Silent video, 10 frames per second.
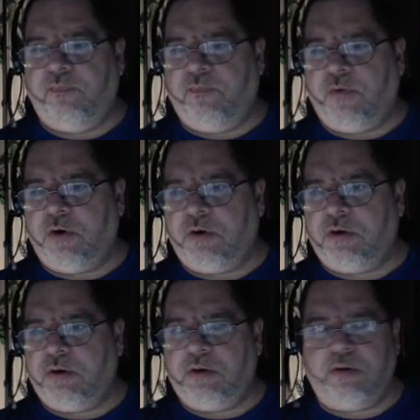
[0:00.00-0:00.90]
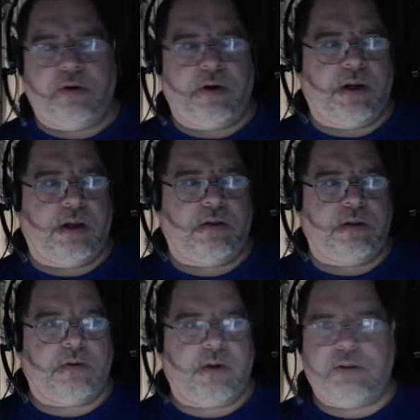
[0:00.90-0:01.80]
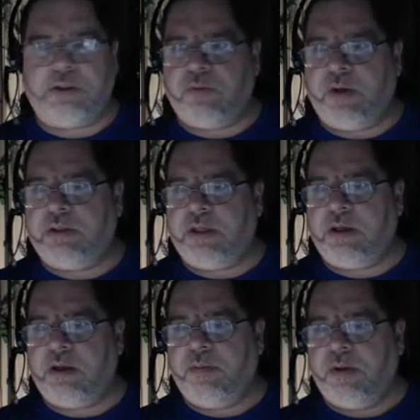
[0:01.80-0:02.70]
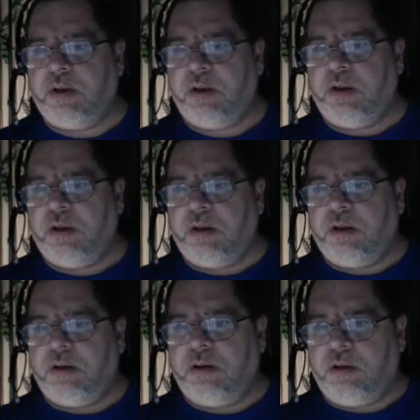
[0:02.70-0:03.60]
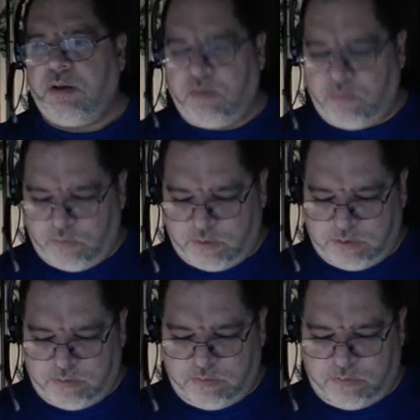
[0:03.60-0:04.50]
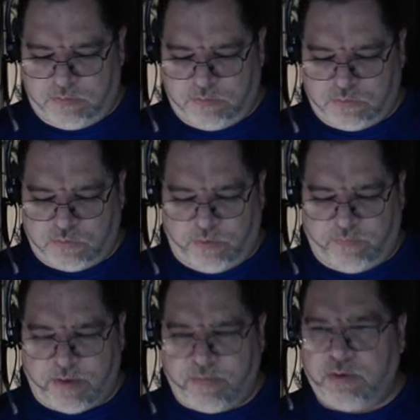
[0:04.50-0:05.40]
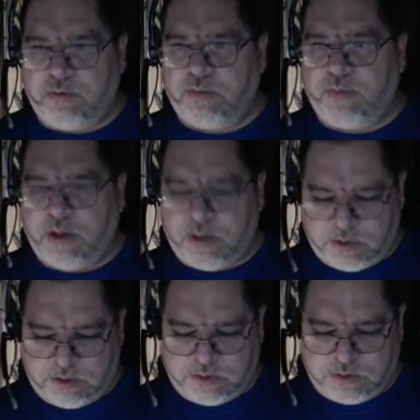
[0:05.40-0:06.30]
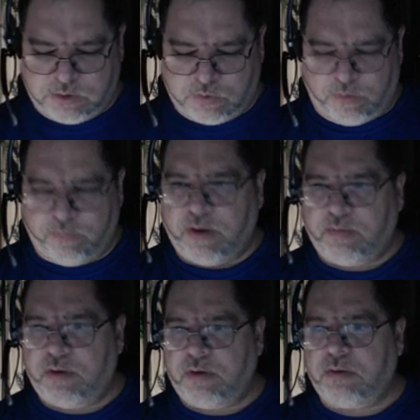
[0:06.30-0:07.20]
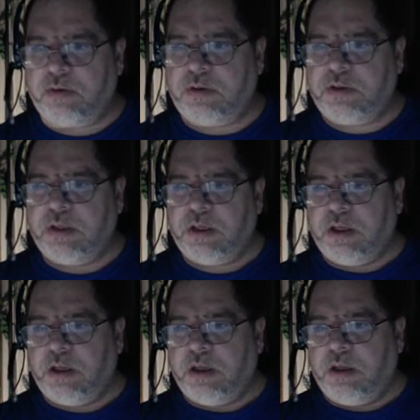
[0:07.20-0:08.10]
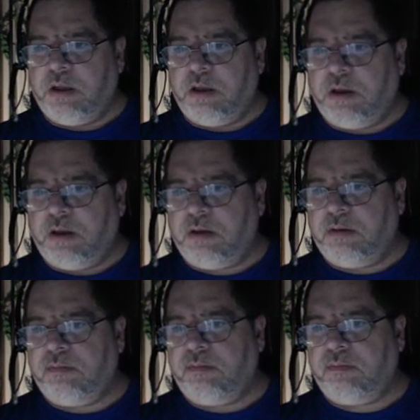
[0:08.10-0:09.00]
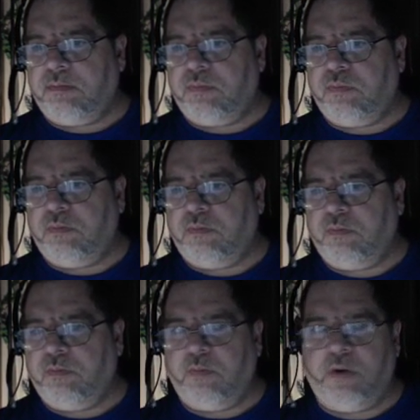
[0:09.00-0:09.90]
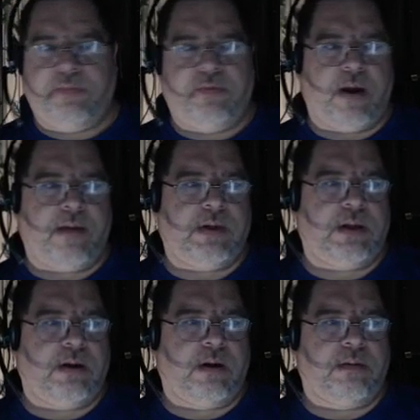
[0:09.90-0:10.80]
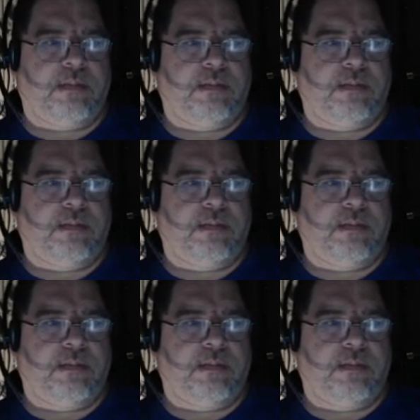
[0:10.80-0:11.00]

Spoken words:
For now, let's go ahead and just raise that up. We'll do 2500 by 2500. We'll leave gravity in there,